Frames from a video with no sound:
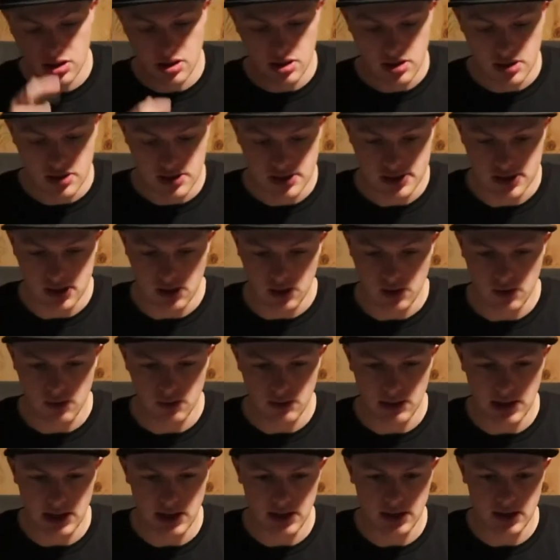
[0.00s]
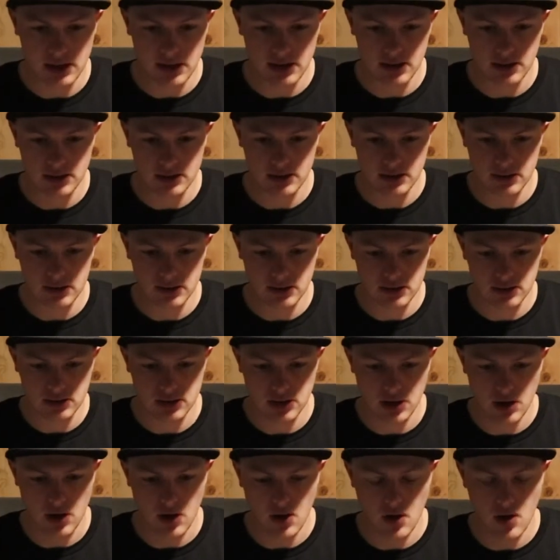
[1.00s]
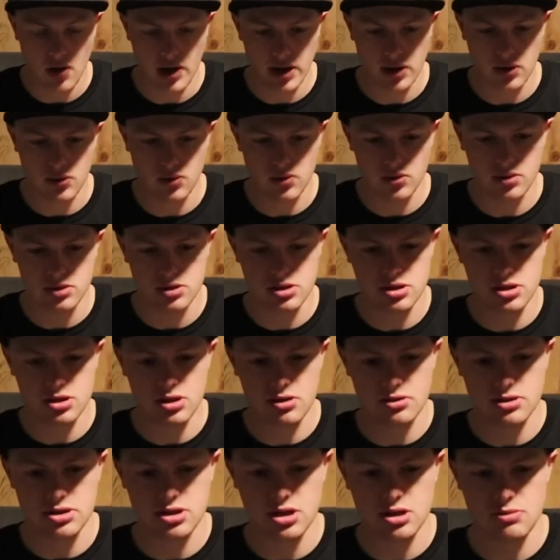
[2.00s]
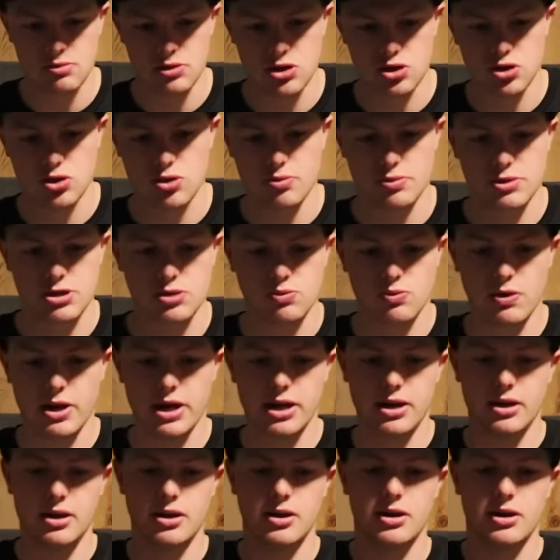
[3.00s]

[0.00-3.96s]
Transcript: So, high corn, so it's going to be super sweet.